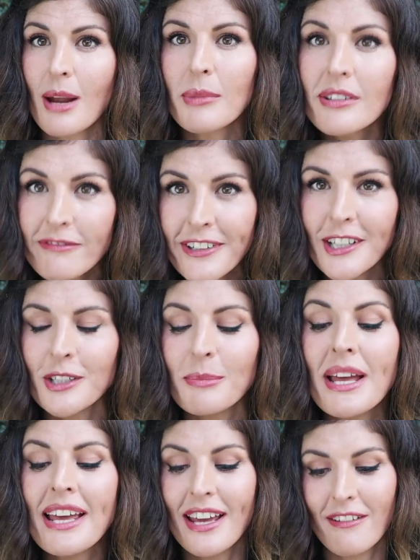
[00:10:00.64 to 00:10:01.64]
camera and
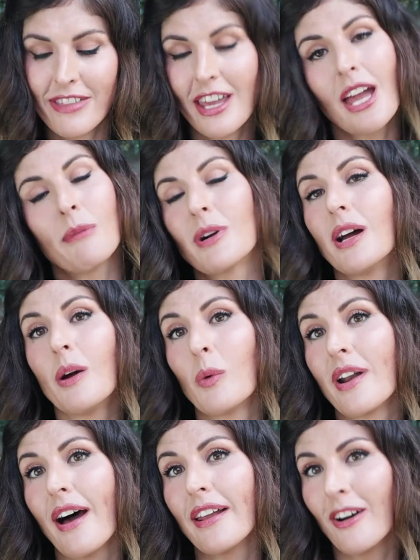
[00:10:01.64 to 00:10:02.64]
film, if the camera
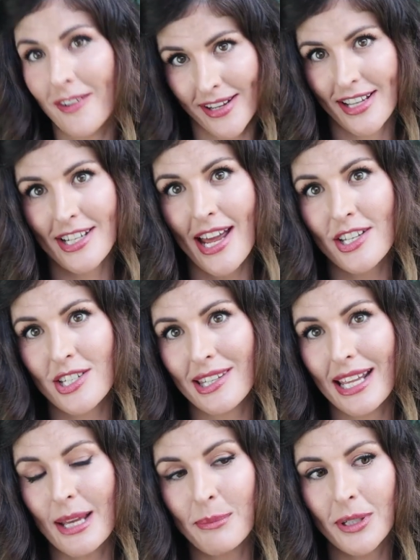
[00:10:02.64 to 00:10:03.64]
were not already attached to
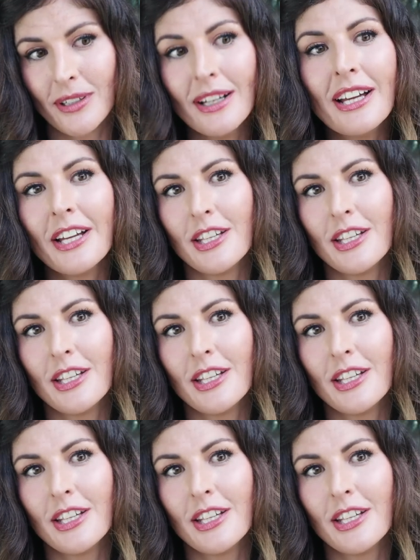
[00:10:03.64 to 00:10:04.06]
the gimbal,